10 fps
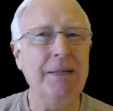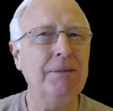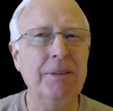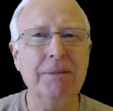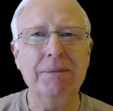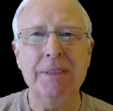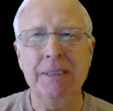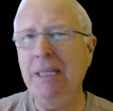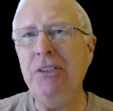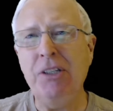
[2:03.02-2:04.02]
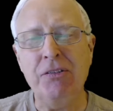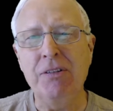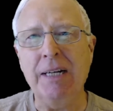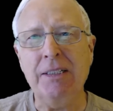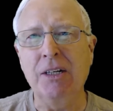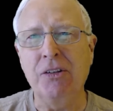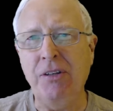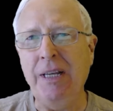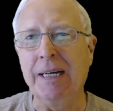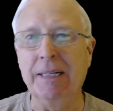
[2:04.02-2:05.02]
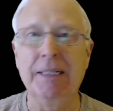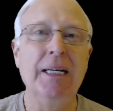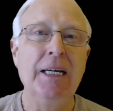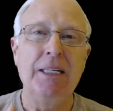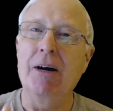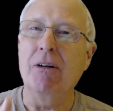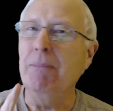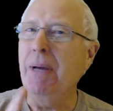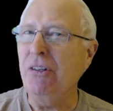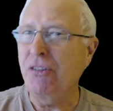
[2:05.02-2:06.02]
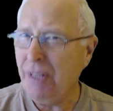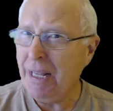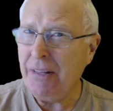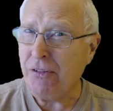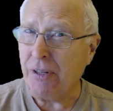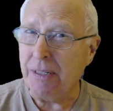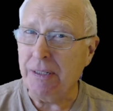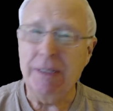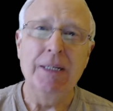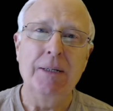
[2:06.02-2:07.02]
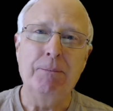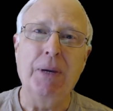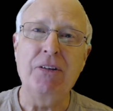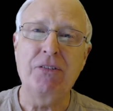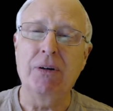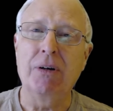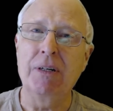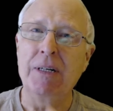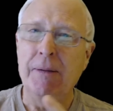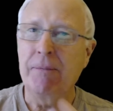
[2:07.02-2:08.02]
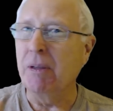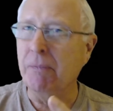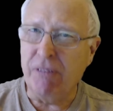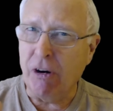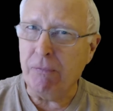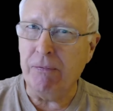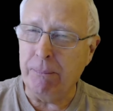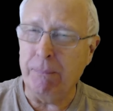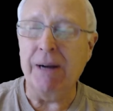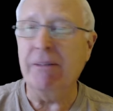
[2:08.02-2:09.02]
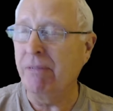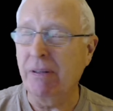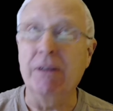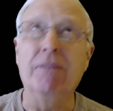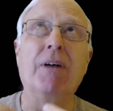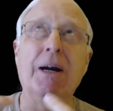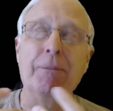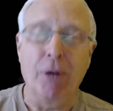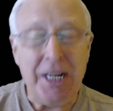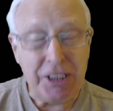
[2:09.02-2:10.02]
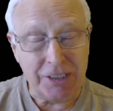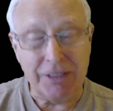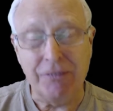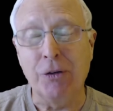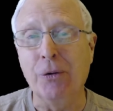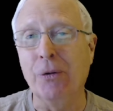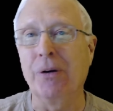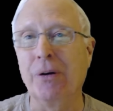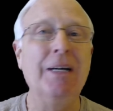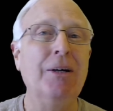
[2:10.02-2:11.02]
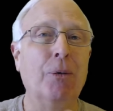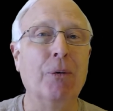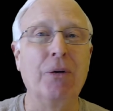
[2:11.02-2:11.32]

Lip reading: well, it's just not going to see it. Now, it may sense it based on the vibration of the lure or the